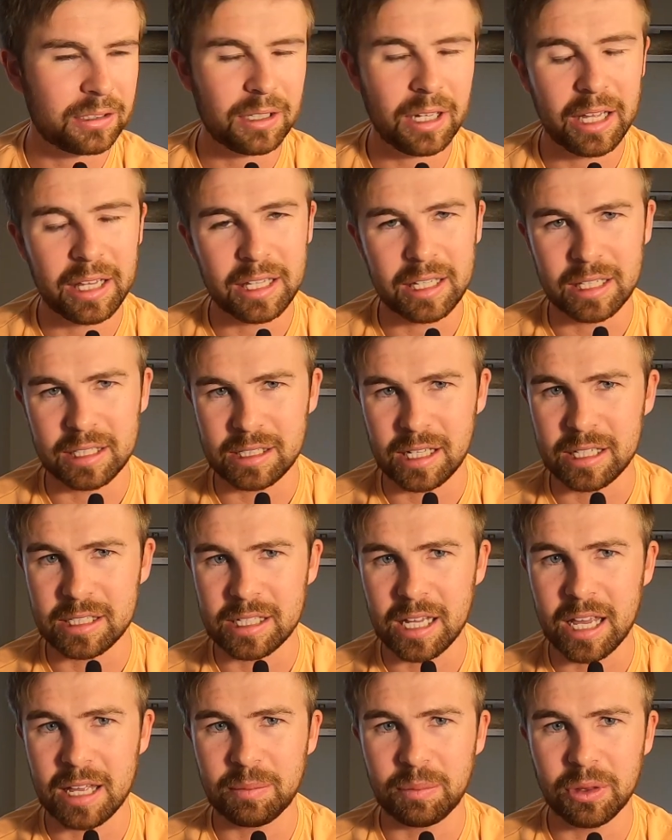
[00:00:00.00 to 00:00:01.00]
I think that's how you
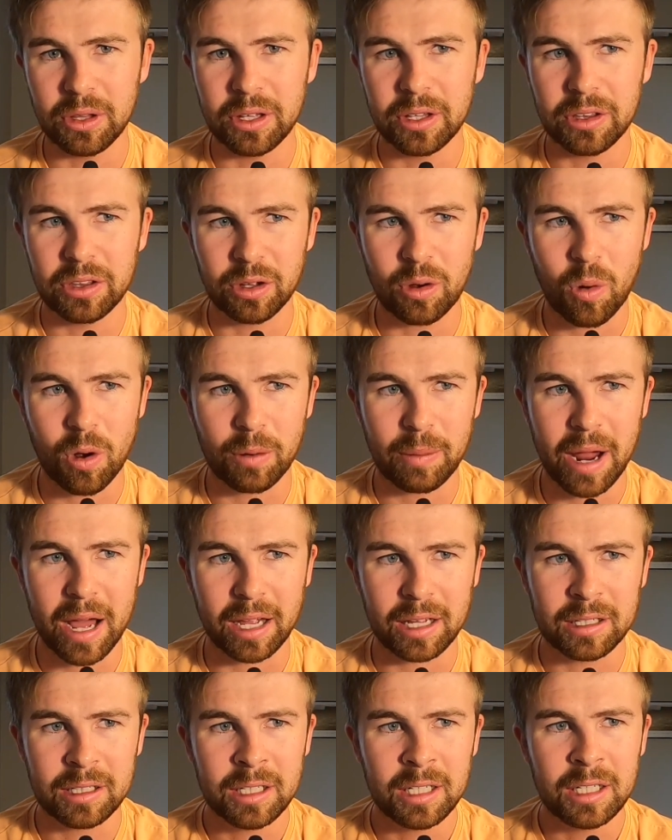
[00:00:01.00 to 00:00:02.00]
say it. The the
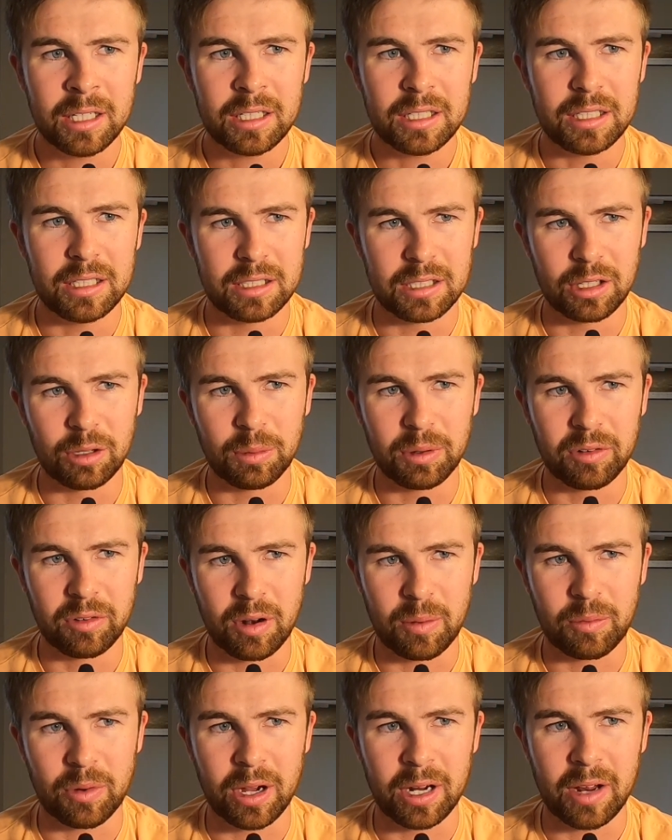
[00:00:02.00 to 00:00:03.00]
quarterback is a little bit of
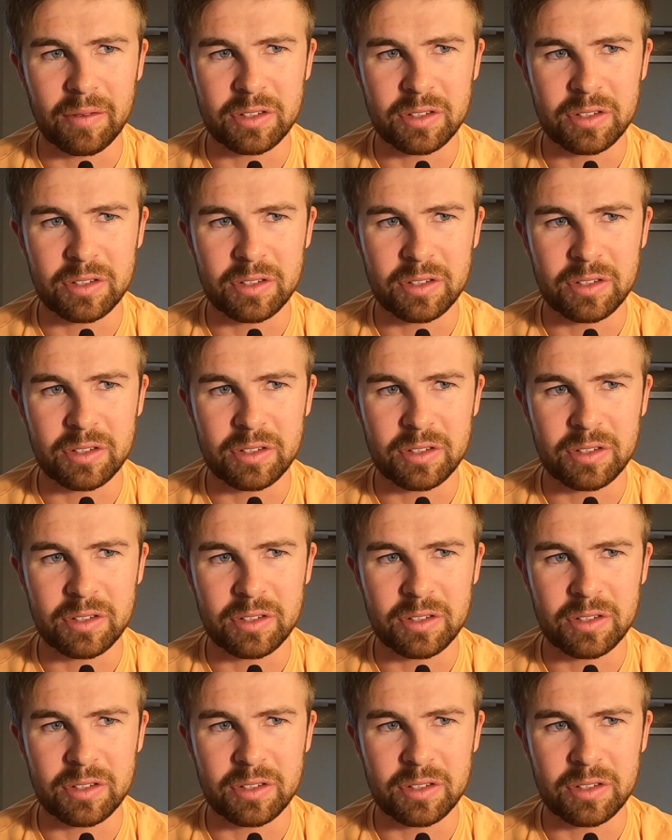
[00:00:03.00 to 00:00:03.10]
an upgrade.